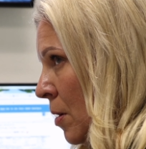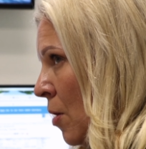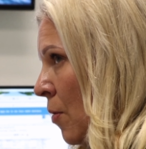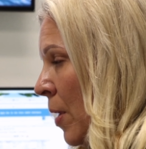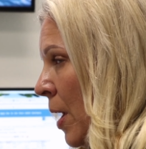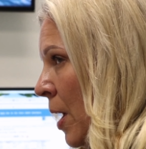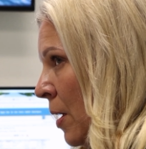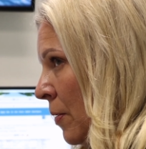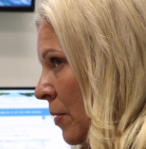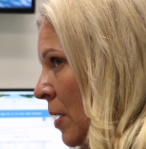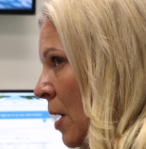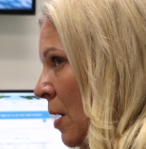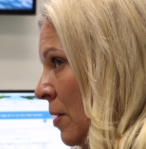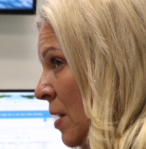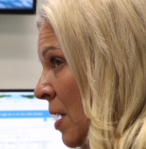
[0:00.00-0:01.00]
Okay.
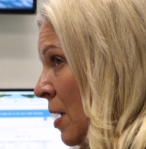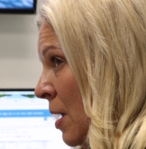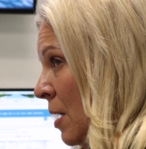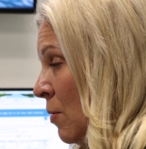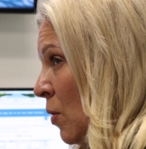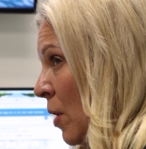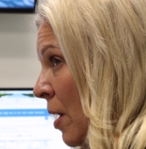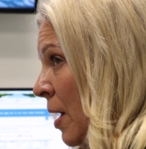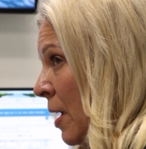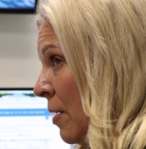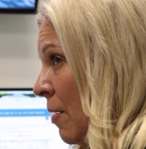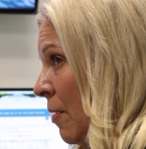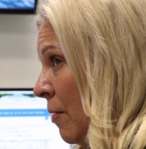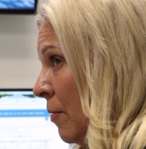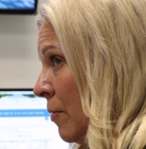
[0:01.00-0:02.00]
Yeah. They, and
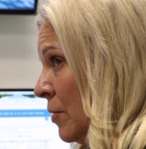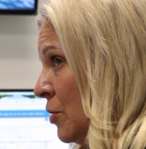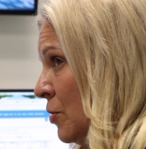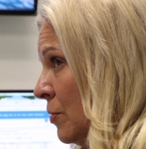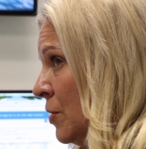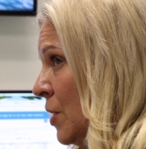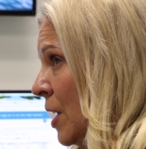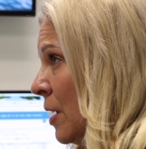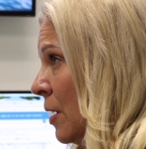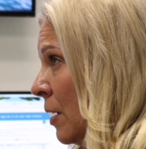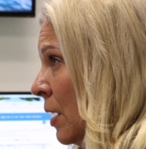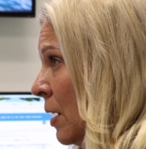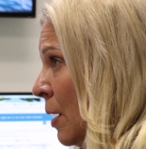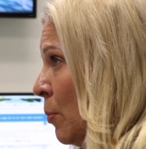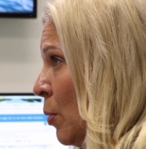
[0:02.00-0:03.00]
I, Jake
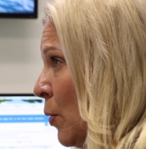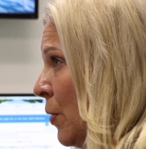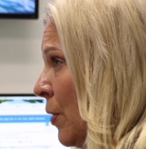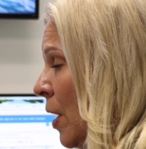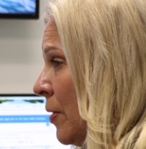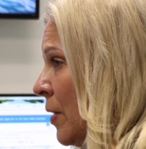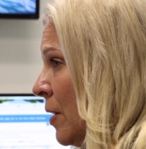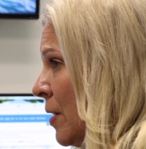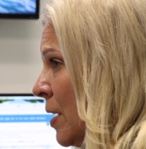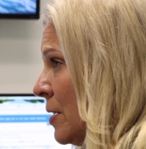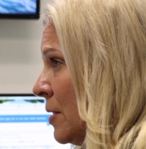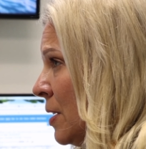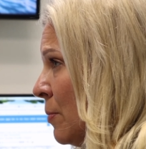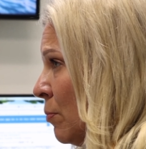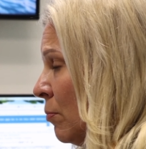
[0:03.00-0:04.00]
and I both thought that they
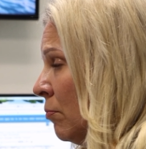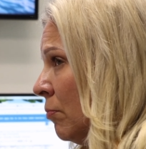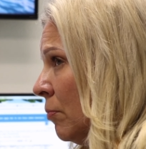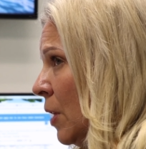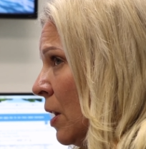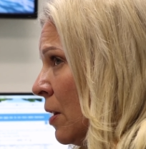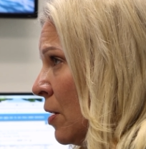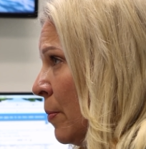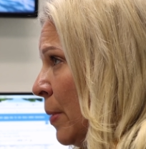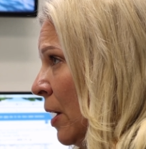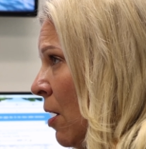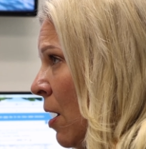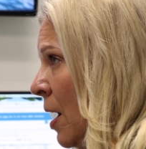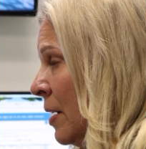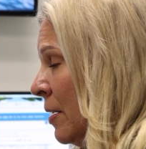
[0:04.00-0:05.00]
seem a little
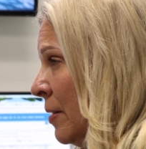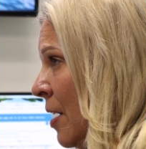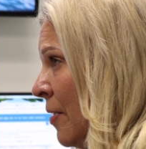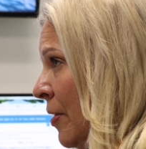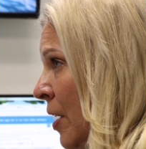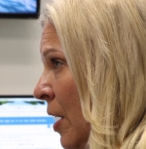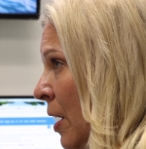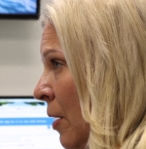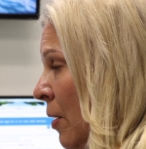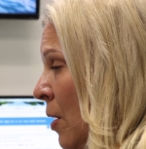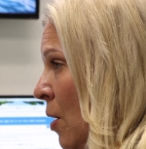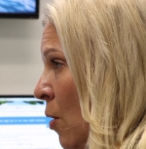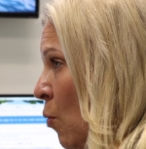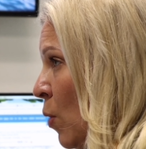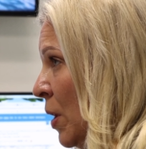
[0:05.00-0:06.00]
bit odd and that they
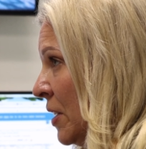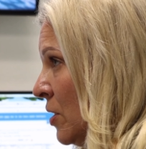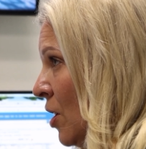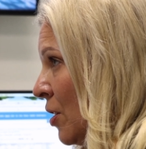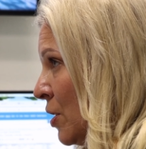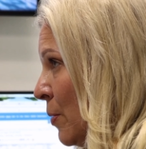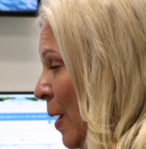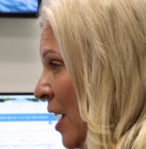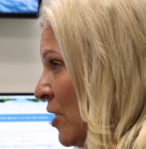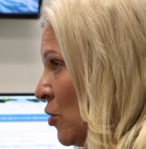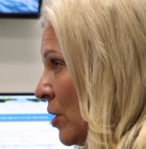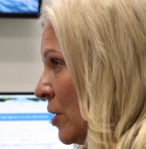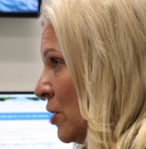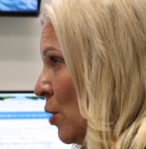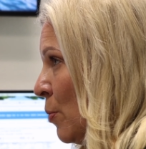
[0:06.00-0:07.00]
want to talk to
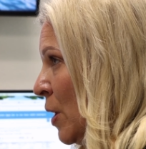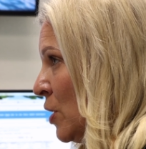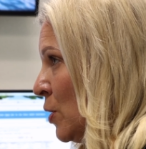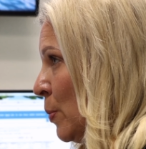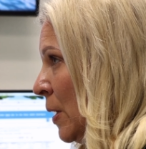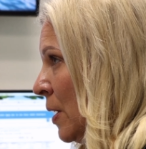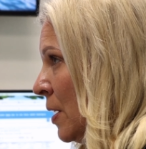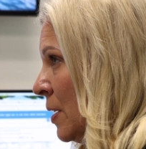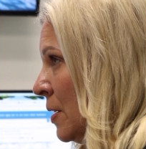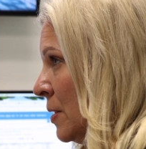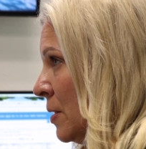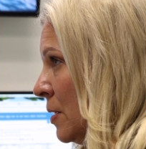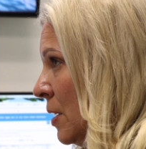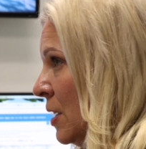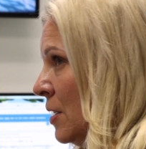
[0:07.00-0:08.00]
so much
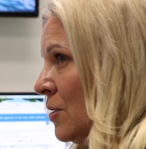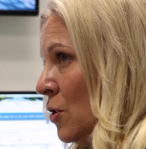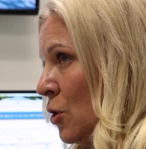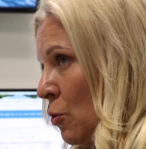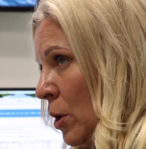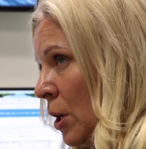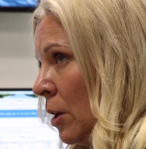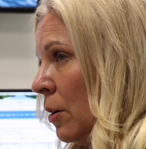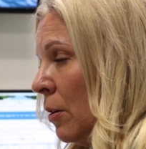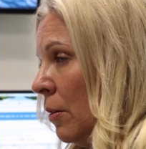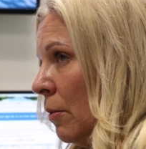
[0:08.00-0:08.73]
because he's newer.